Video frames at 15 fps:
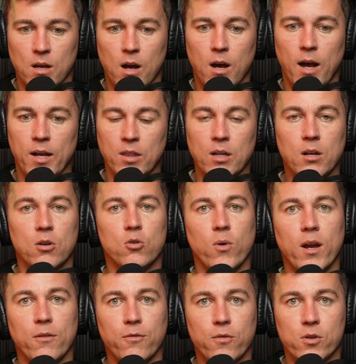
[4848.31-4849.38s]
I think a
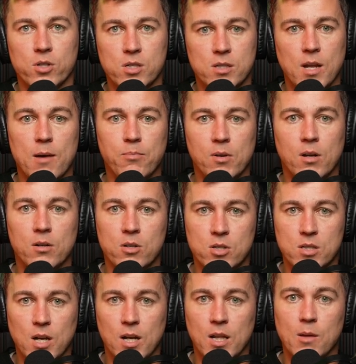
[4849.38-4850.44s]
great first step in
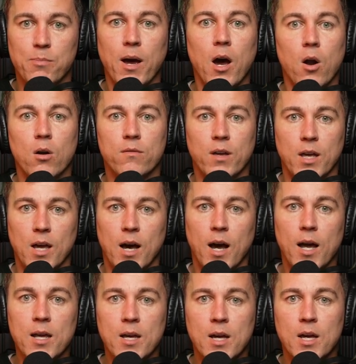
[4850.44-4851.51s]
understanding the power of
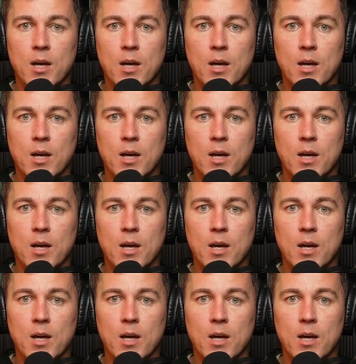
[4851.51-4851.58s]
AI